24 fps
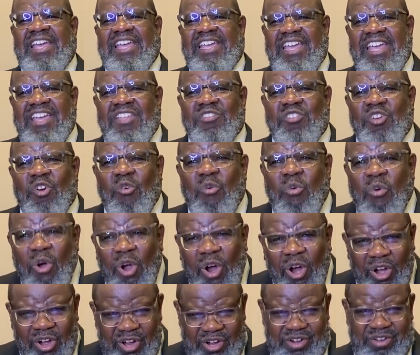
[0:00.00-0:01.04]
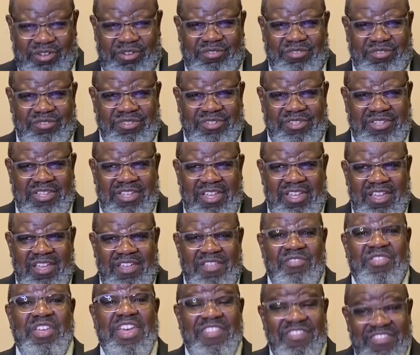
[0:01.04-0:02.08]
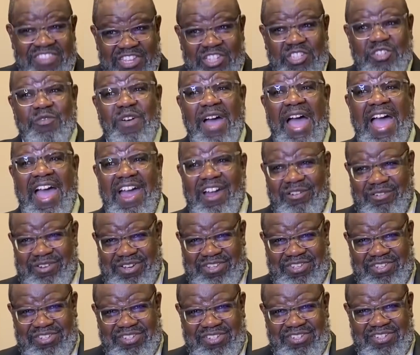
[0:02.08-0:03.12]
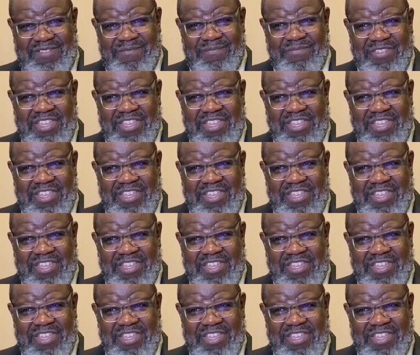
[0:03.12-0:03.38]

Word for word: in the world than this virus.